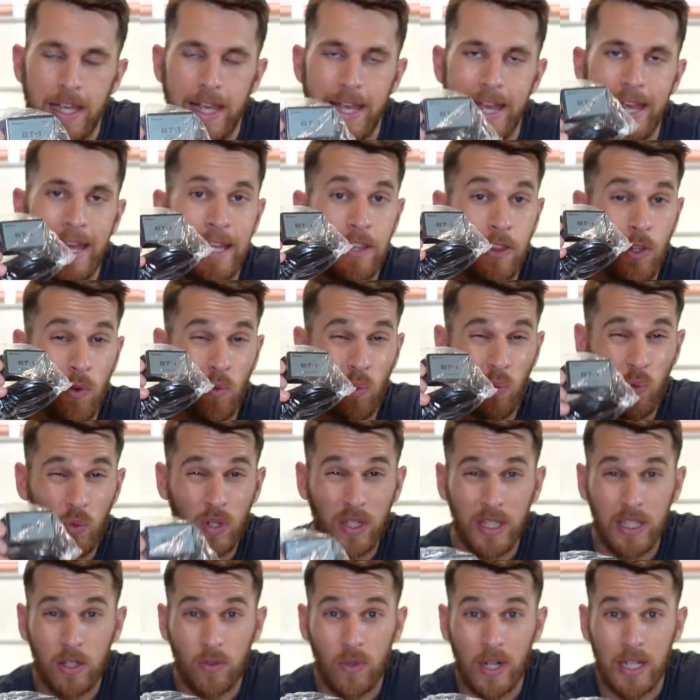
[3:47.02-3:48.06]
And the
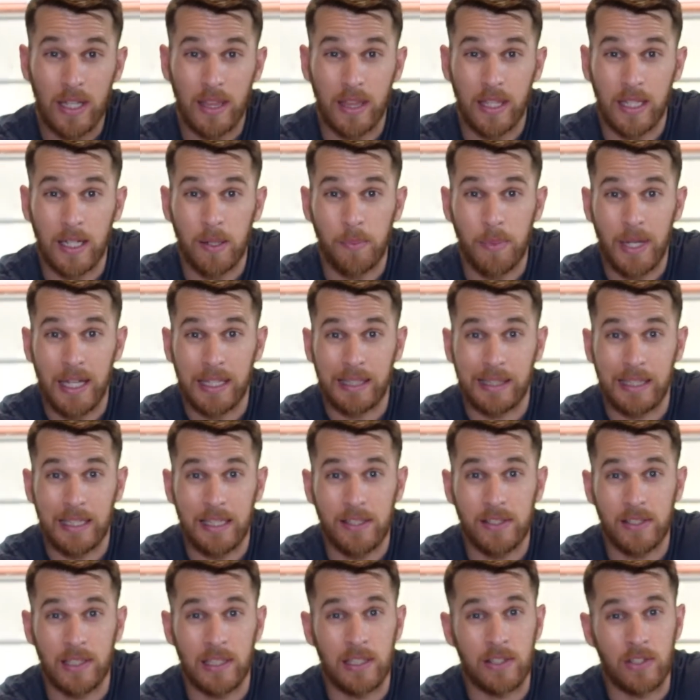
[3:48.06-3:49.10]
really great thing about
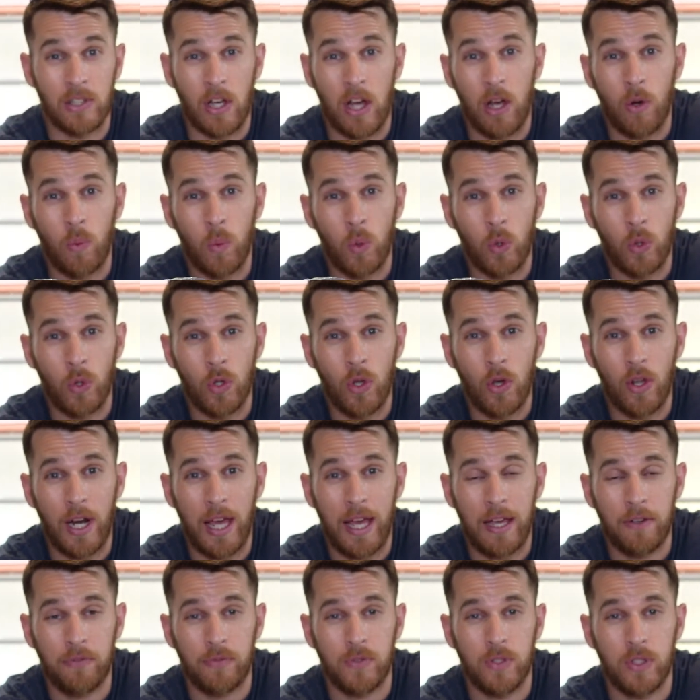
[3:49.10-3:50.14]
this is I will not
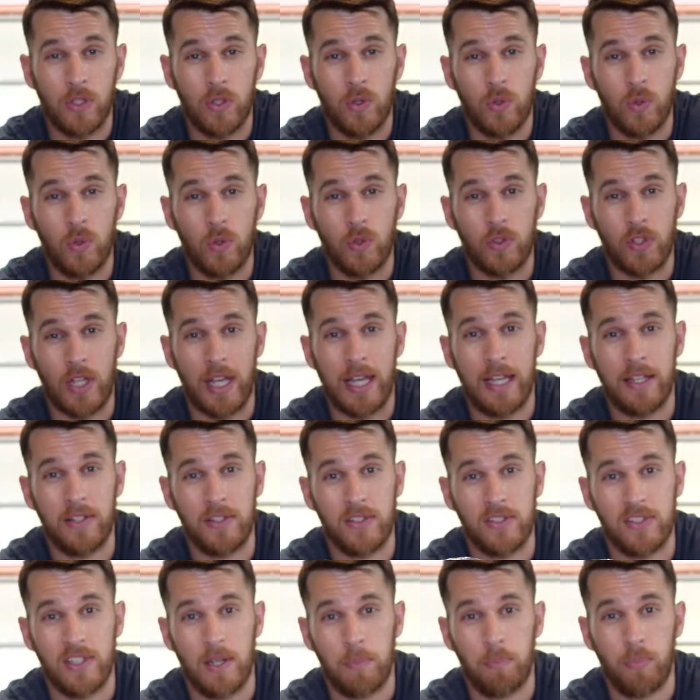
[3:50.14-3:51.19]
have to use a
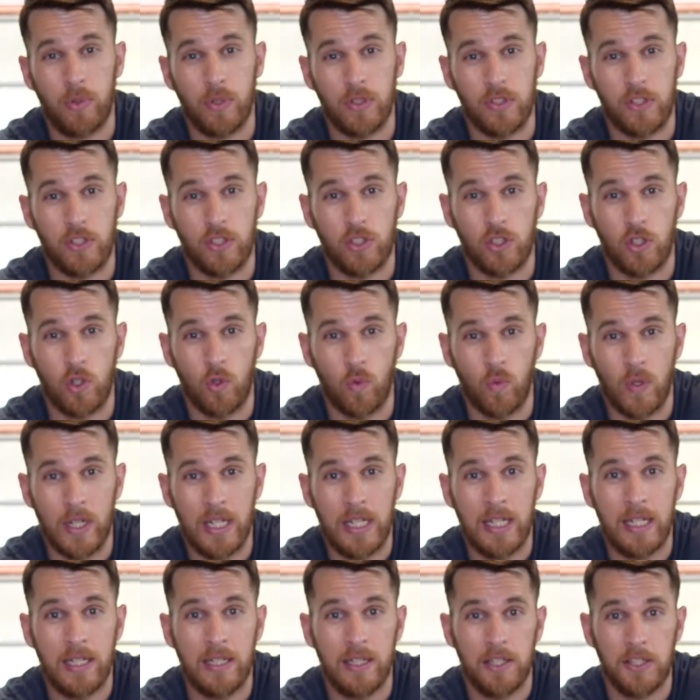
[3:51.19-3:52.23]
separate
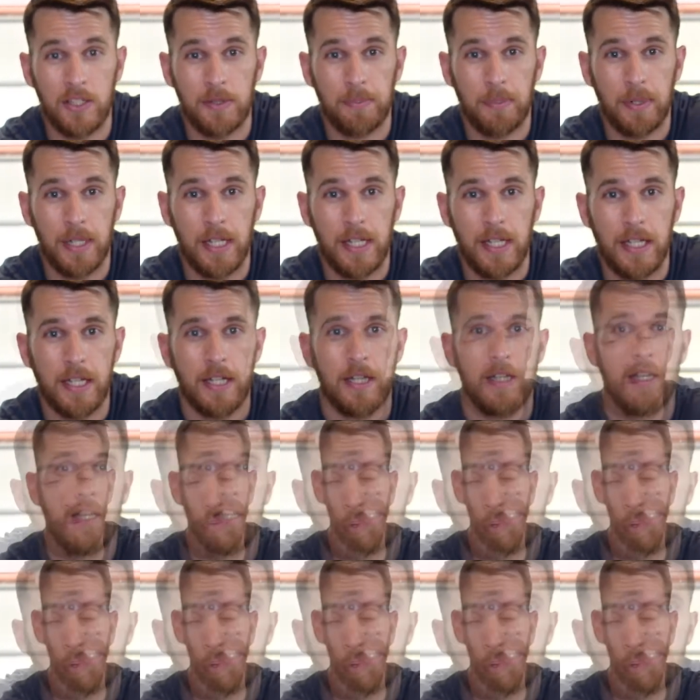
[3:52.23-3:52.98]
screen display.